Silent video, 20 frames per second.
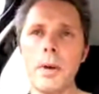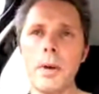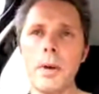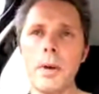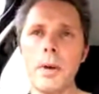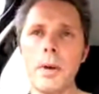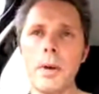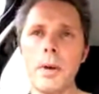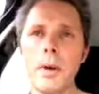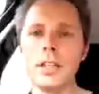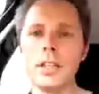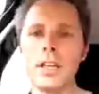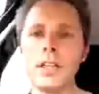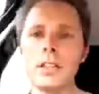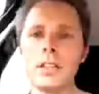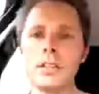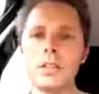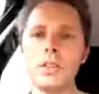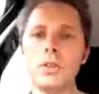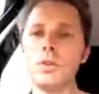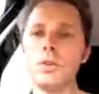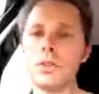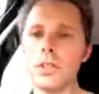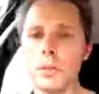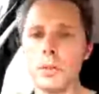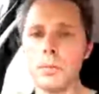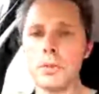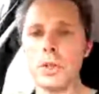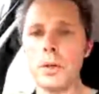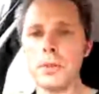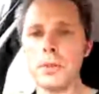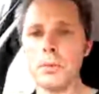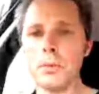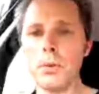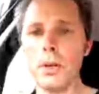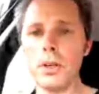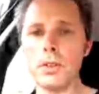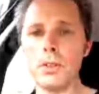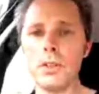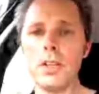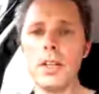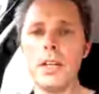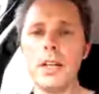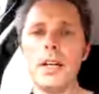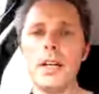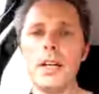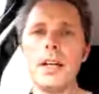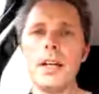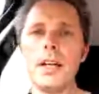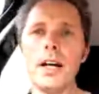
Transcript: plan this year to launch a subscription model.